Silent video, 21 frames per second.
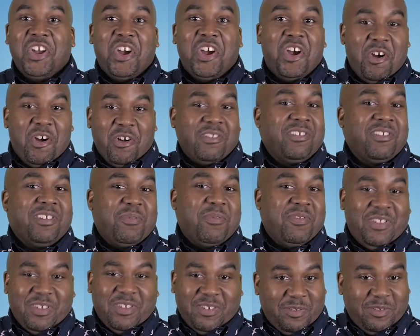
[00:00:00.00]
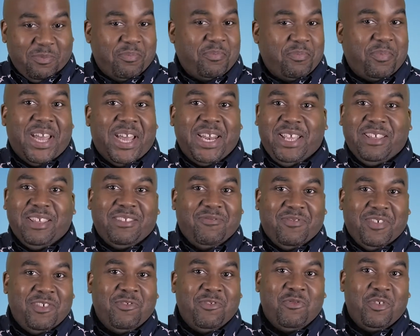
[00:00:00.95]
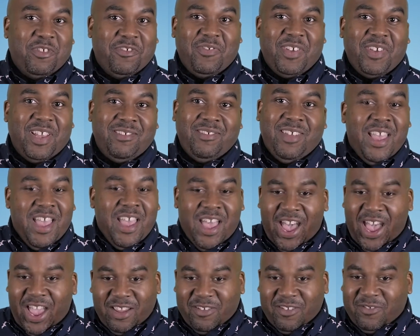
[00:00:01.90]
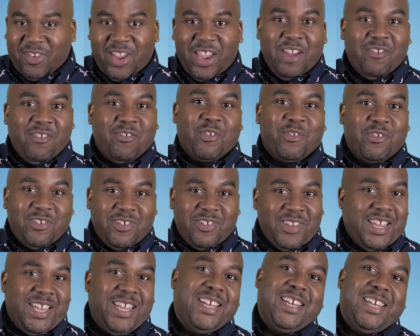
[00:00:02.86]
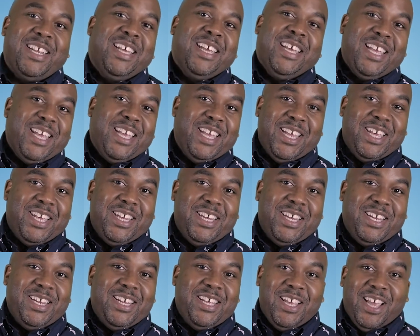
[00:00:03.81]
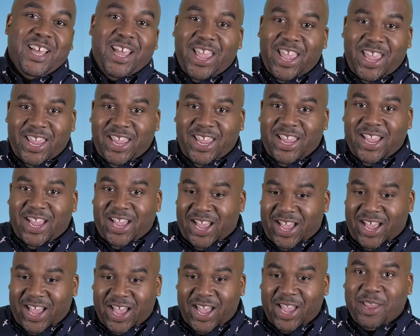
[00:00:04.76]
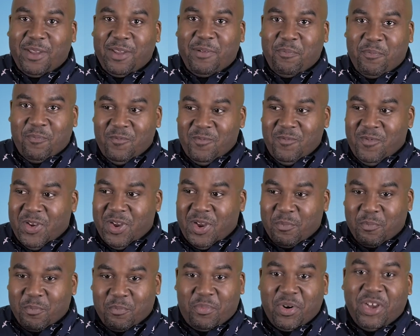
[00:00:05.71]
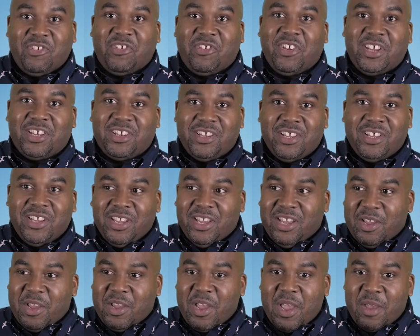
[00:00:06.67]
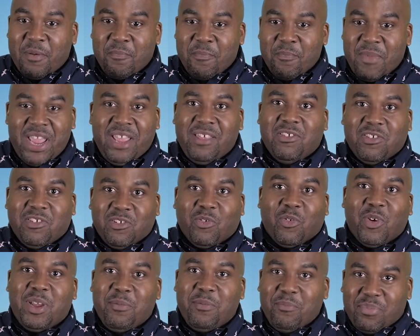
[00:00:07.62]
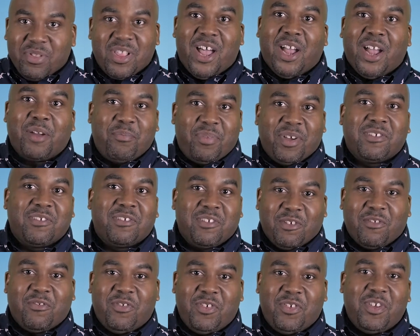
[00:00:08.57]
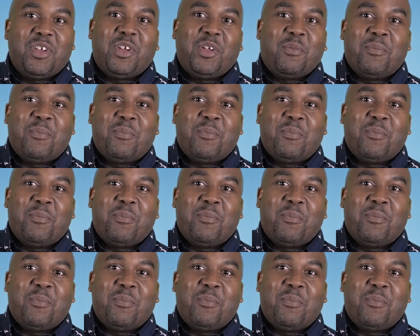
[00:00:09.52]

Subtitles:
are some of the spottiest visual effects I have ever seen in a high-budget, mainstream blockbuster film.